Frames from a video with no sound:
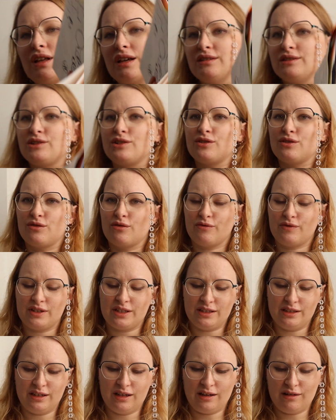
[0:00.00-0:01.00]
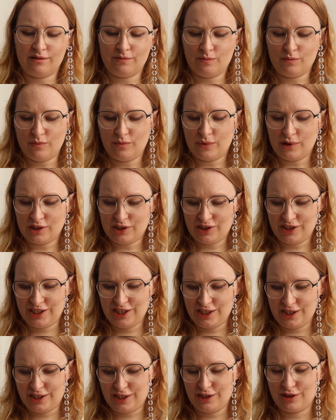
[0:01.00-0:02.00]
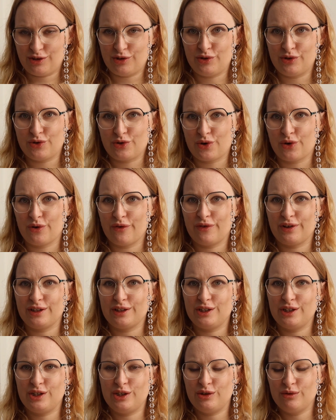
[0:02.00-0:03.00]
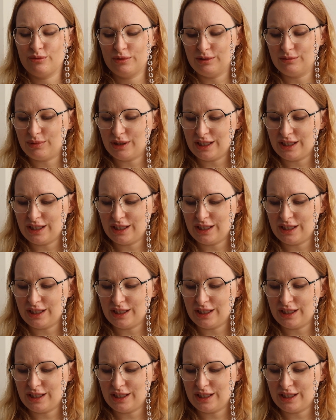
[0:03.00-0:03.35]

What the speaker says: lanterns obviously are much easier to draw than human